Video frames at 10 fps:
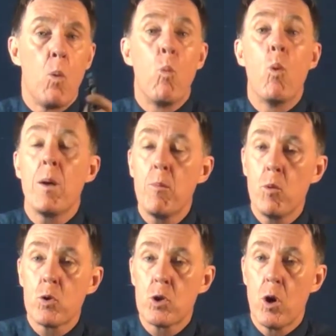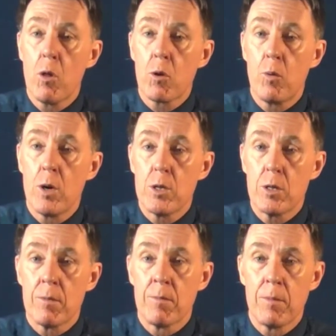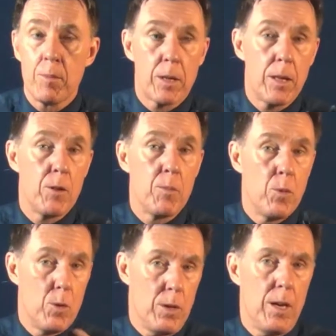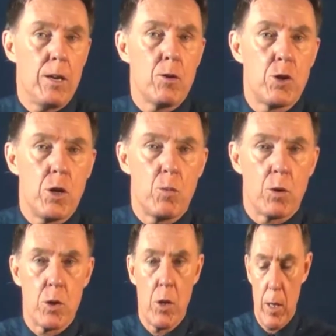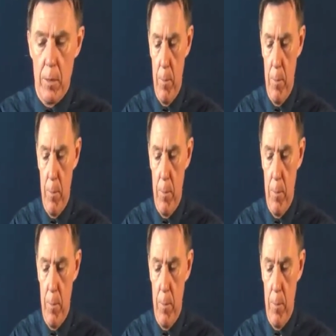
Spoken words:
One more style of the question. Let me clear the board and I'll show you what it's like.